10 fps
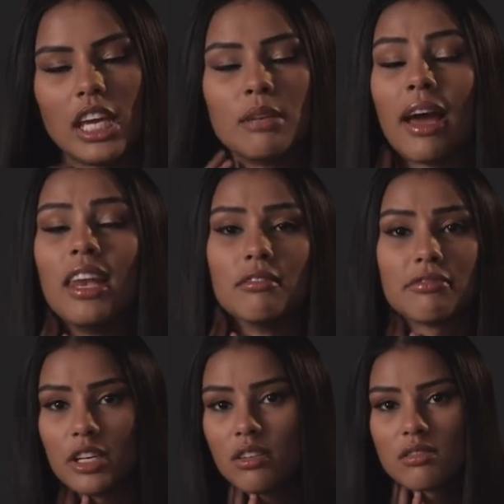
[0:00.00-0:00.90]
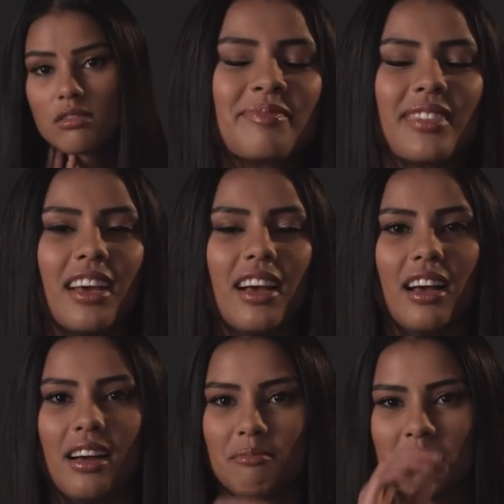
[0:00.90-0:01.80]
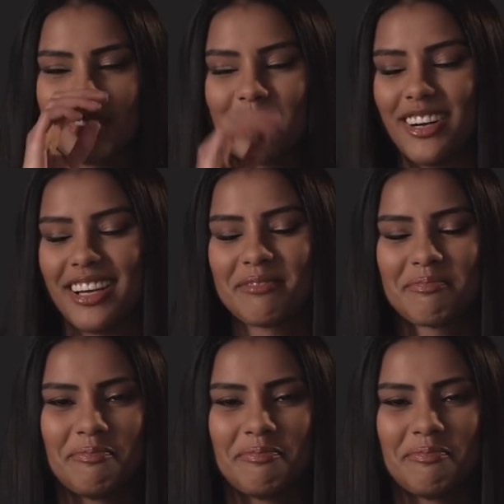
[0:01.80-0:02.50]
in my lymph nodes. Um, sorry.